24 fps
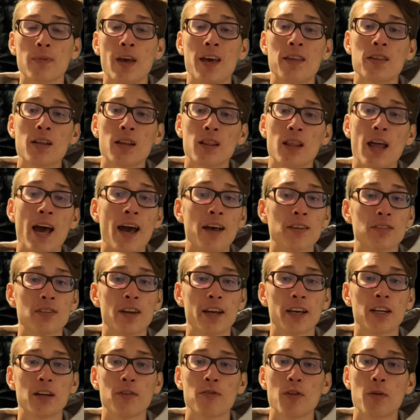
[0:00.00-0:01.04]
And the last
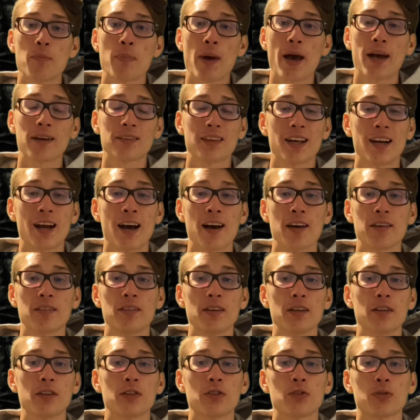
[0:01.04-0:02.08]
negative impact that I
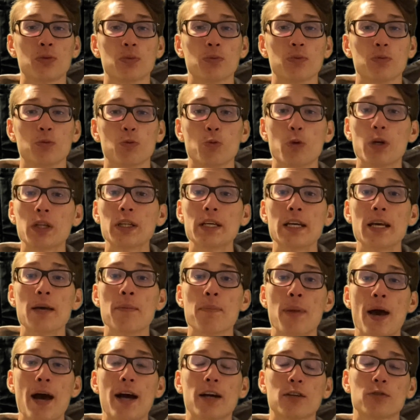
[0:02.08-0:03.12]
think is really
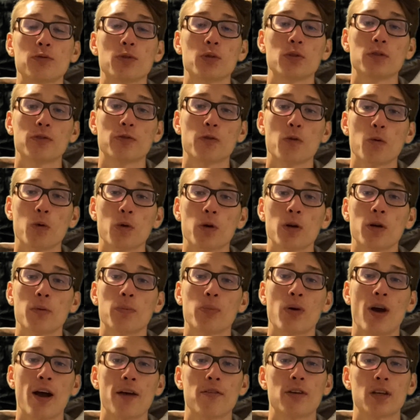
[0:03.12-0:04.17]
impactful for
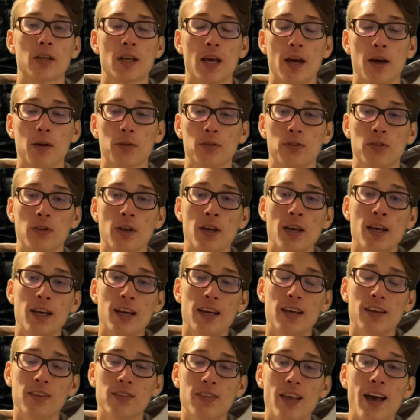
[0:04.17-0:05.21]
private accounts
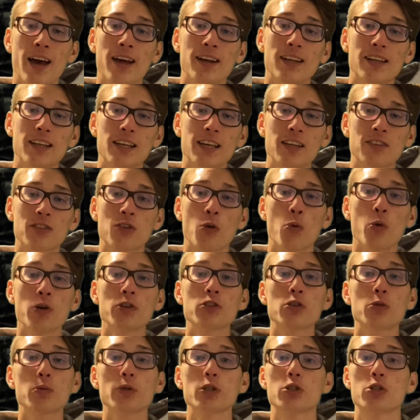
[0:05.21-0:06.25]
is that it's going
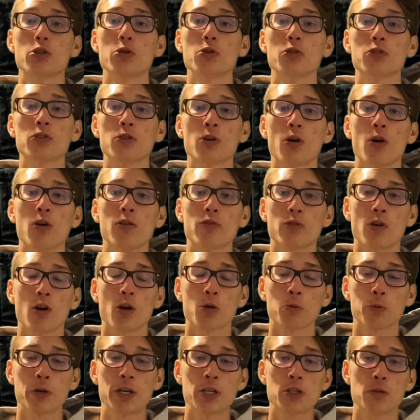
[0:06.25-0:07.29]
to reduce your
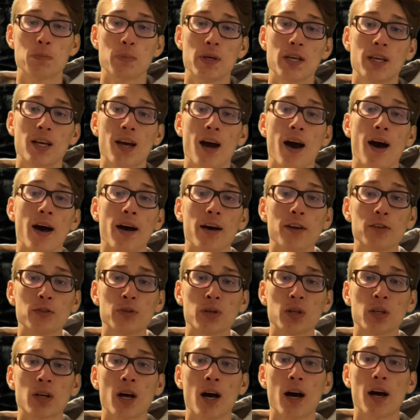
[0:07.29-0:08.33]
overall reach, because
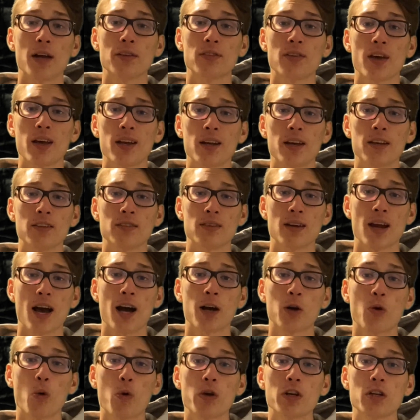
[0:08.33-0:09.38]
your content is
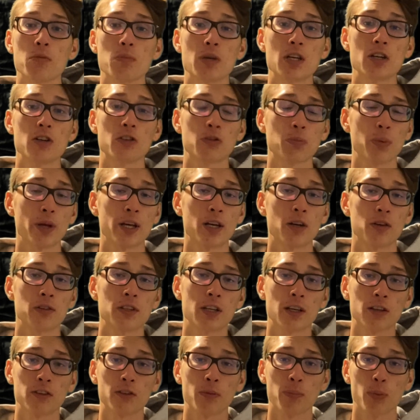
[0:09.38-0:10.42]
not going to be displayed on
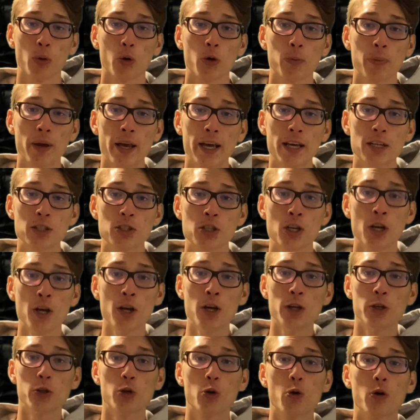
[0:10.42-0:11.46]
the Explore page.
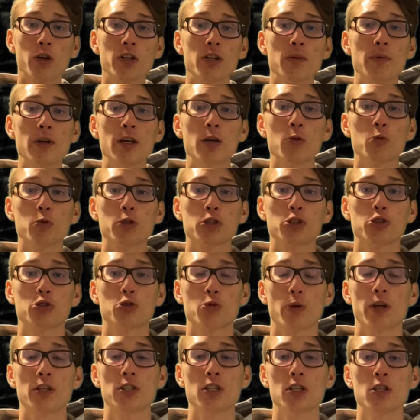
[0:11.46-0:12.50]
You're going to be
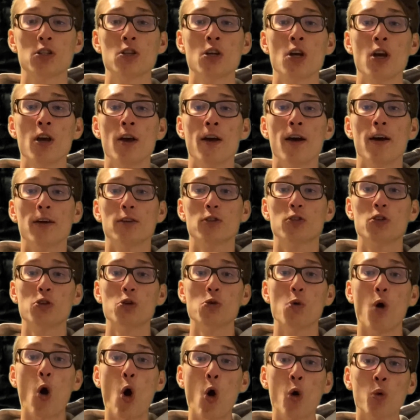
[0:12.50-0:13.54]
restricted
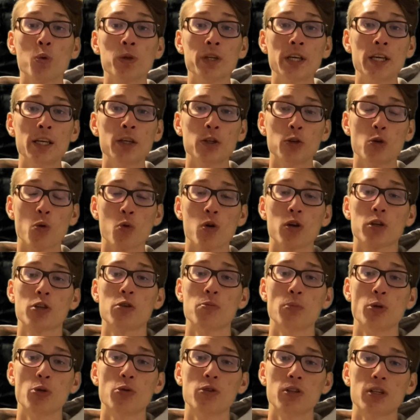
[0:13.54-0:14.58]
to only your
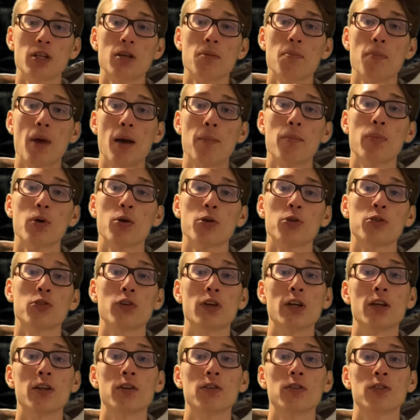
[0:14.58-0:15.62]
community members
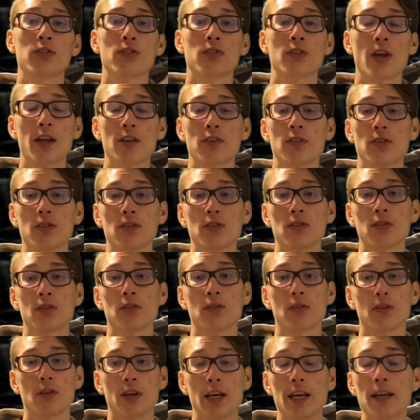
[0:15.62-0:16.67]
in
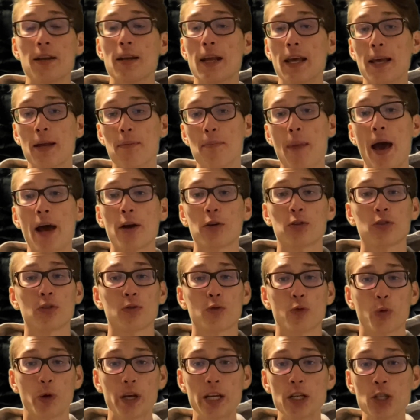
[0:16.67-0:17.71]
senses in matters
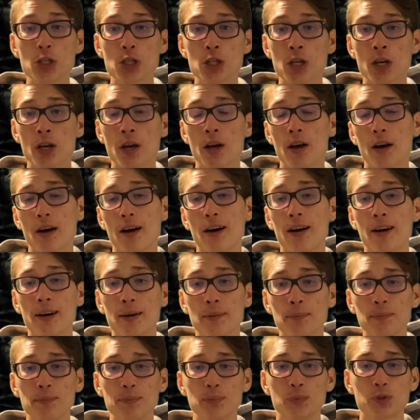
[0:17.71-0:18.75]
of reach.
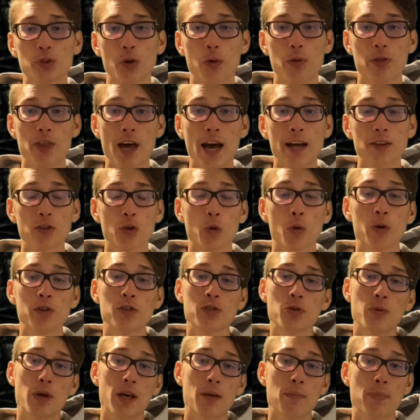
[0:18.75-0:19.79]
So that's going
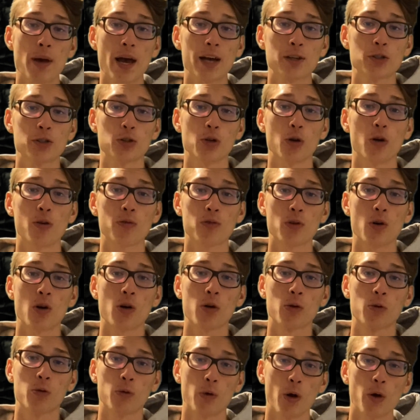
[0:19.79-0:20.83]
to impact your overall
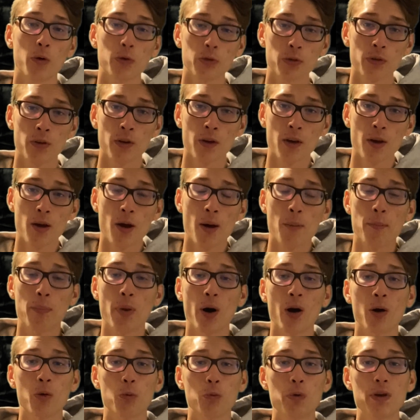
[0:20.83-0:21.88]
growth.
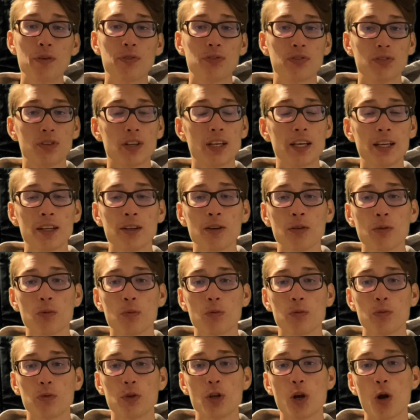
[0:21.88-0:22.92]
But we've seen,
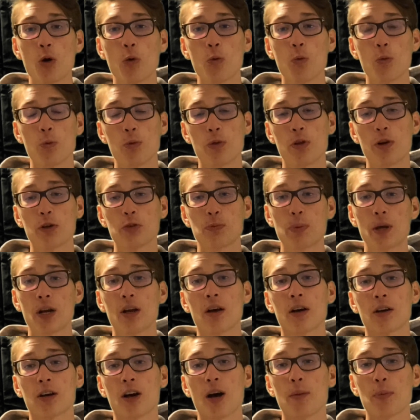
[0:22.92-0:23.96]
you know, there's been
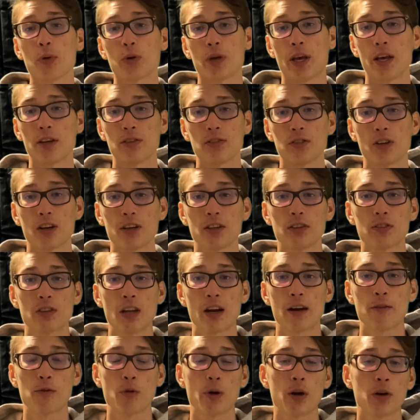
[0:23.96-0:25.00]
a couple case studies
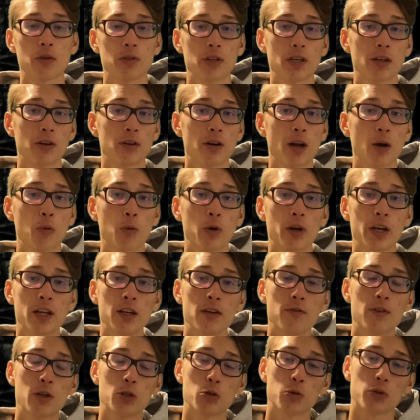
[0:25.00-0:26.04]
that I've read on the internet where
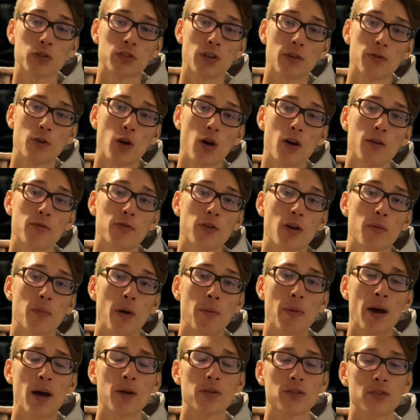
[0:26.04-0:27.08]
individuals have gone from
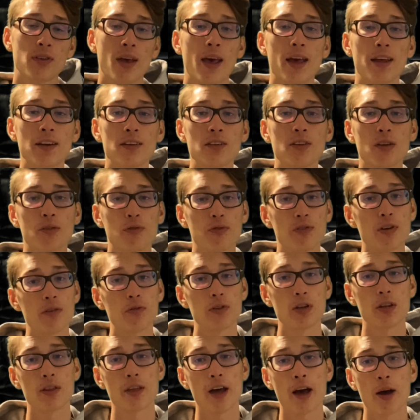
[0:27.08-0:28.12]
about 10 to
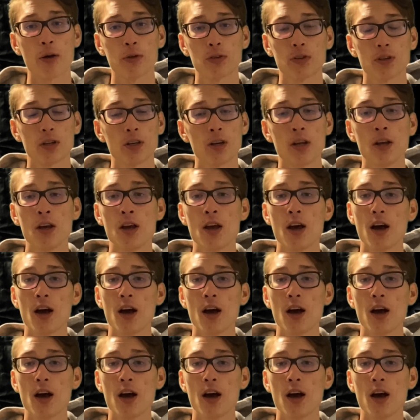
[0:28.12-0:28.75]
50,000